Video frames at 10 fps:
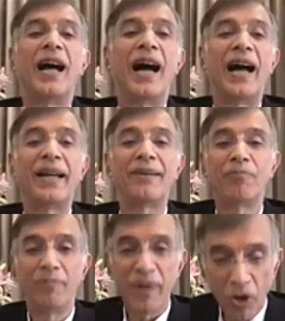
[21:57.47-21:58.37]
I
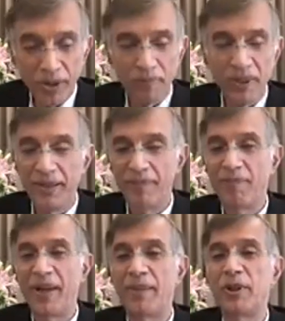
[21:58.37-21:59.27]
may not be
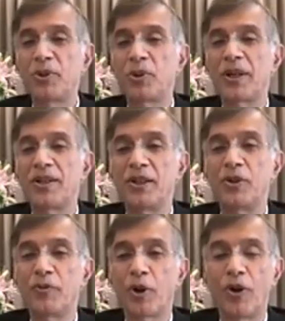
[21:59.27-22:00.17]
able to
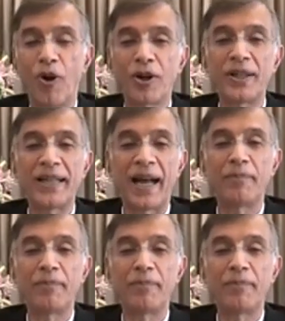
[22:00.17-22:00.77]
continue for a long time